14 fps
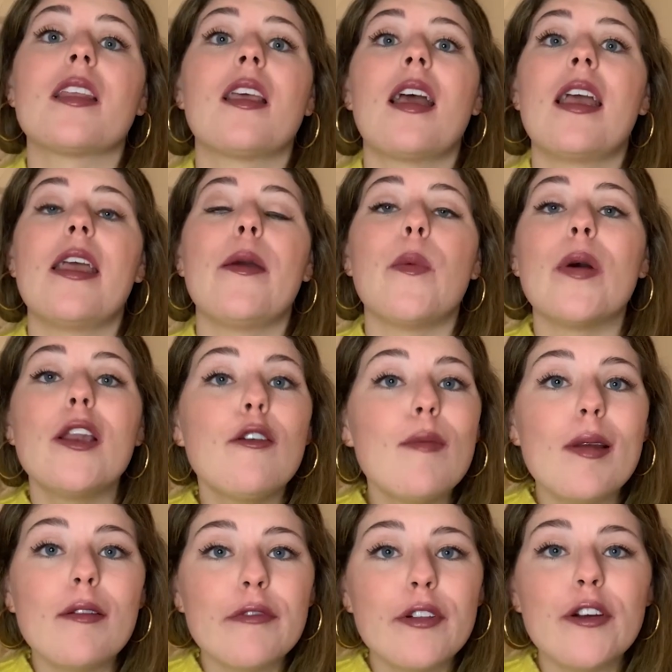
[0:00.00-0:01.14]
it wouldn't have
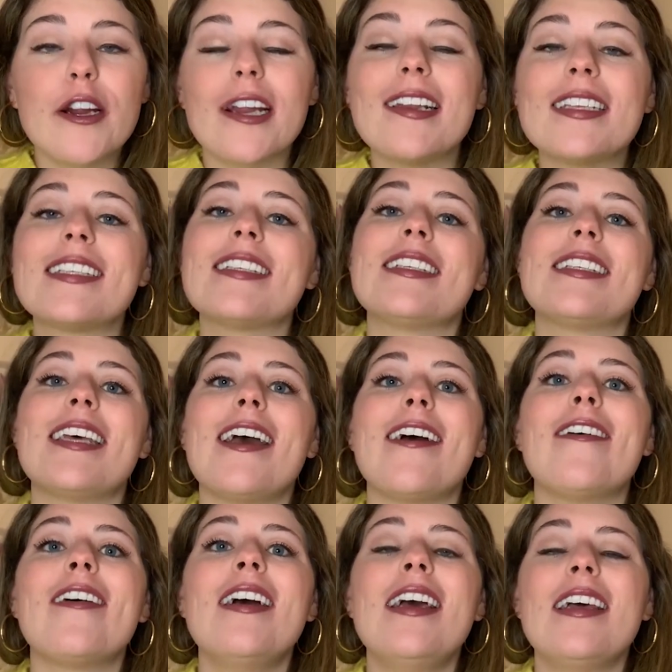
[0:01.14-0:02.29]
been Florence.
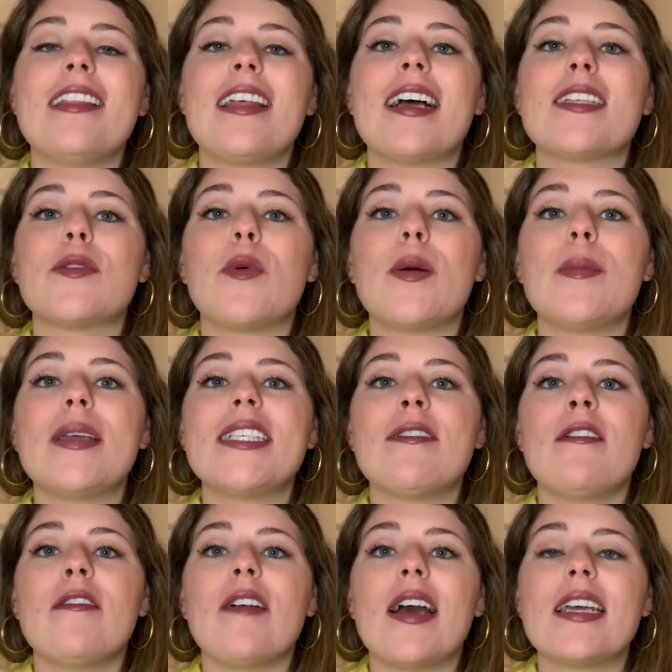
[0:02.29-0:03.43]
So that's one piece of
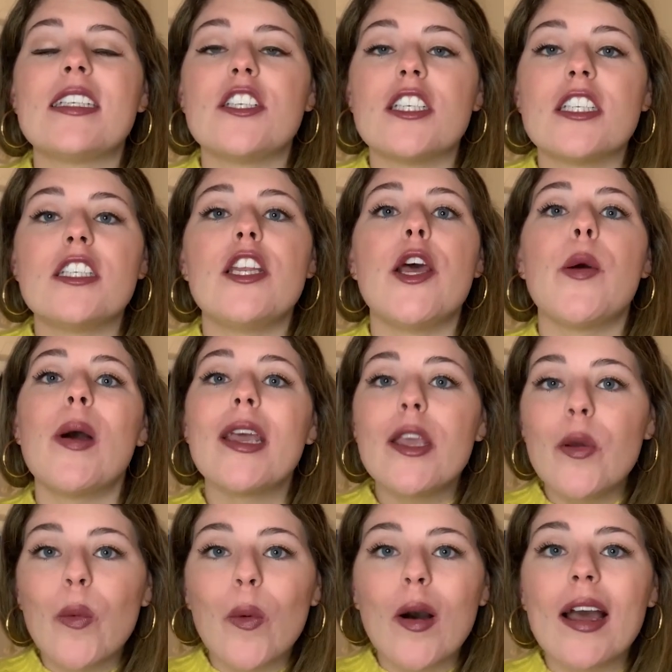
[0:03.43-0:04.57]
advice: just know what you
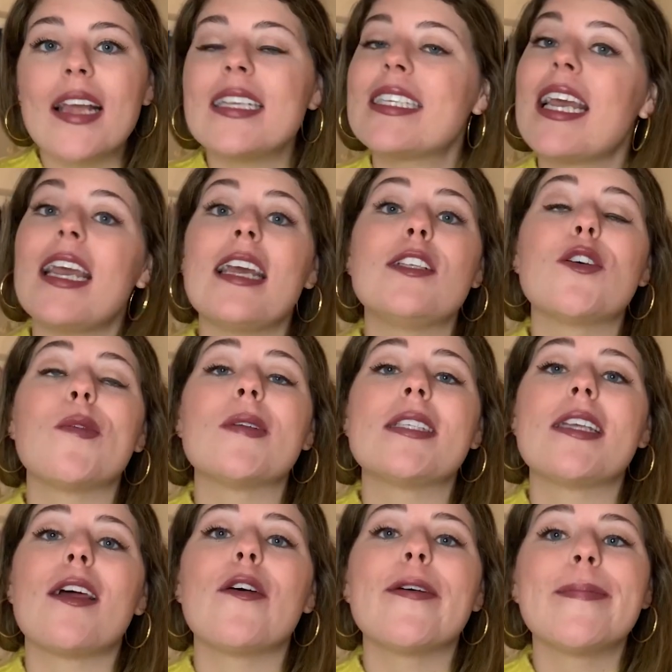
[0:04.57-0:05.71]
want and don't
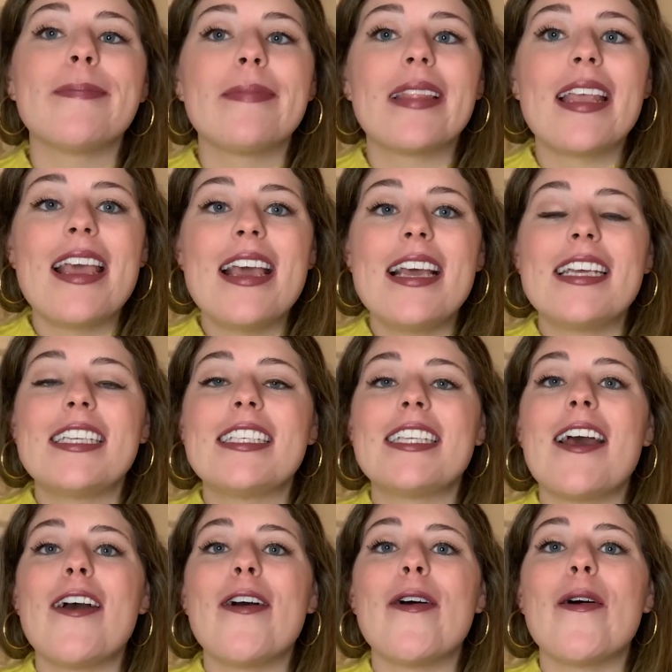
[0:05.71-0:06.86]
settle.
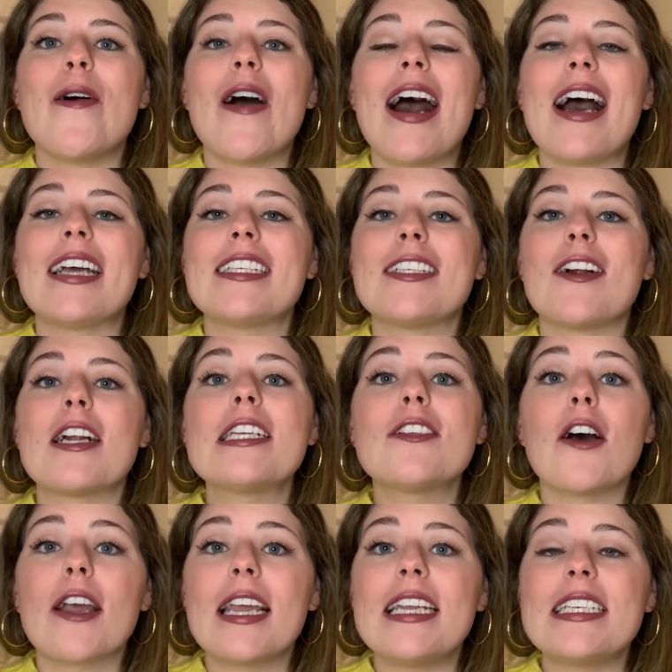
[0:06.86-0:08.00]
So I started
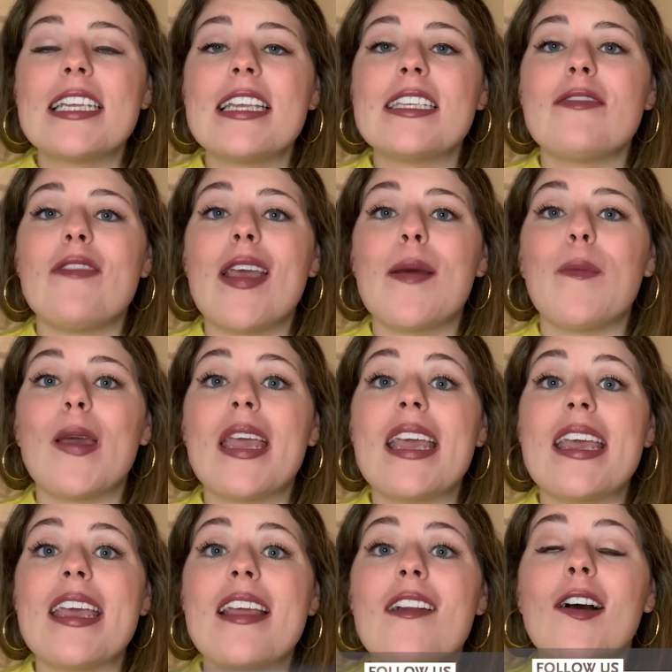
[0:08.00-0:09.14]
talking to this family
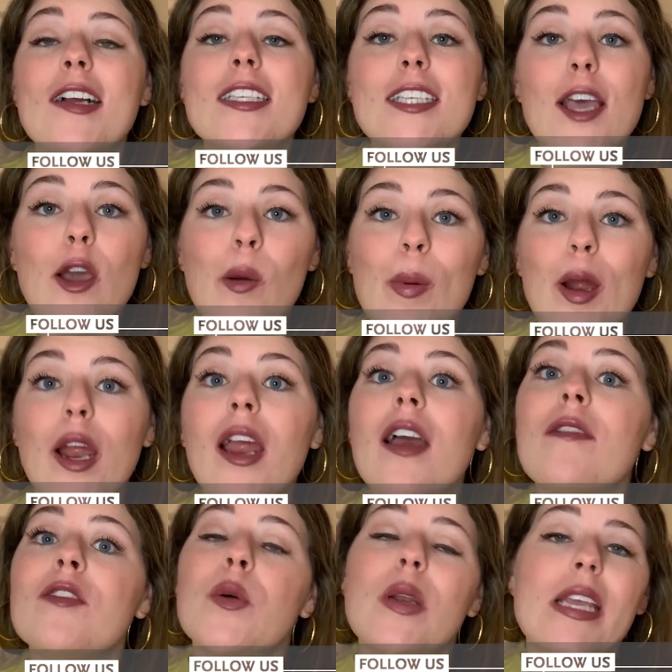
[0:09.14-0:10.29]
in October
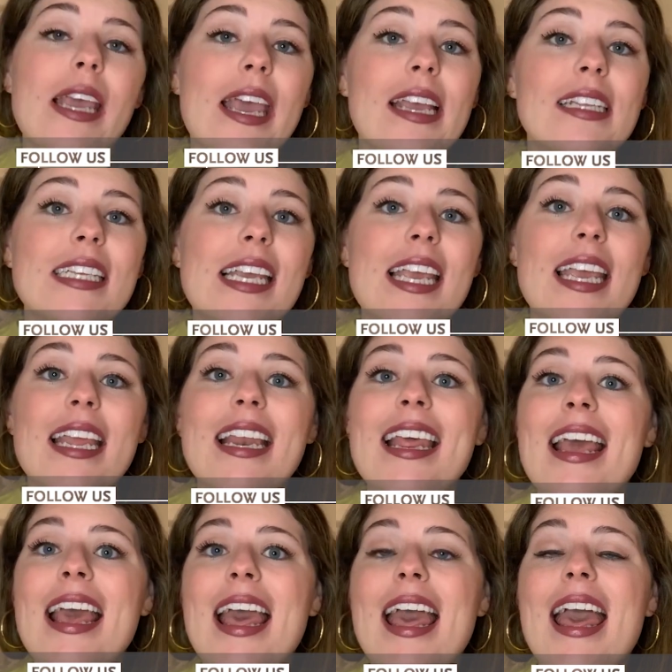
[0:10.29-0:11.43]
of 2018,
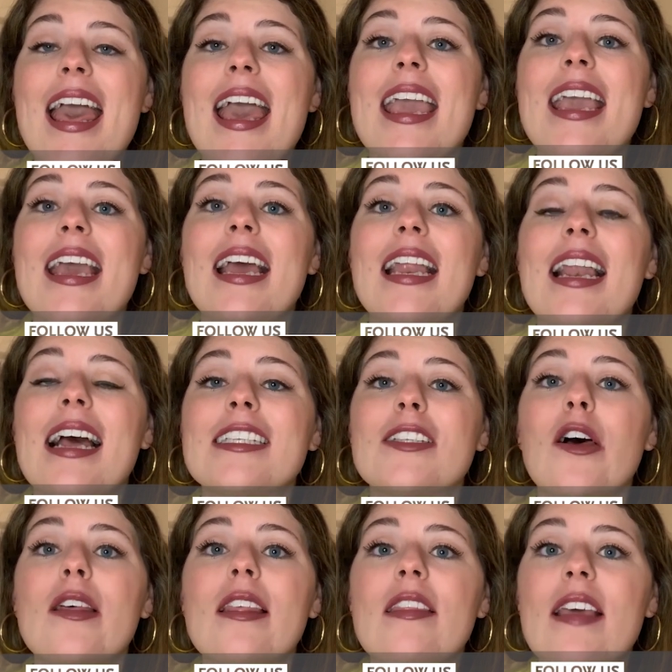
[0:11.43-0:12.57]
and I
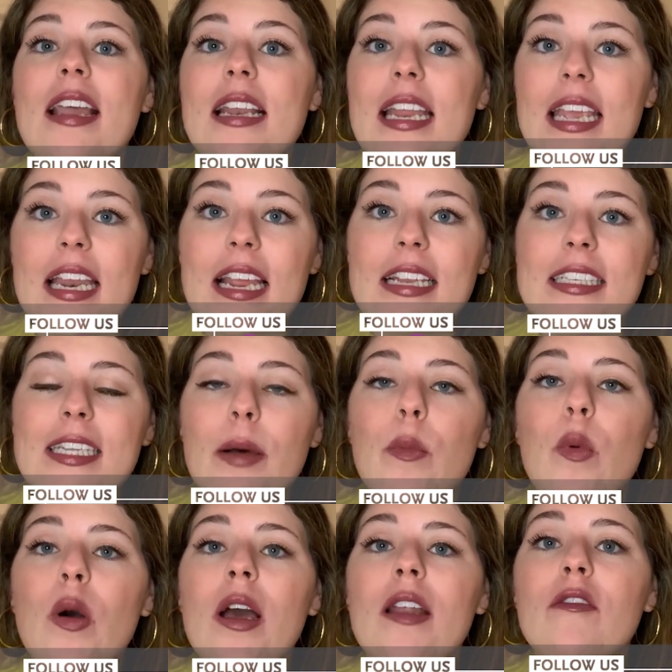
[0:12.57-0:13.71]
saw that they needed
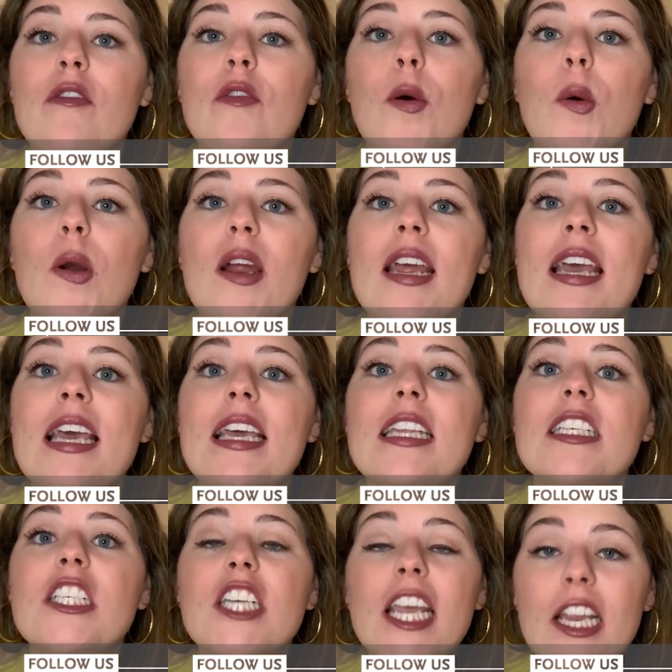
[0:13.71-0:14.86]
someone for
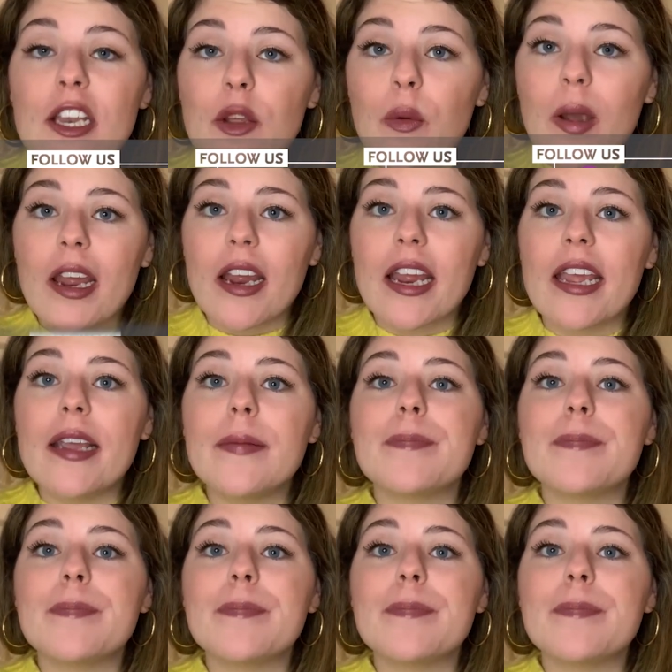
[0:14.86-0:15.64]
January.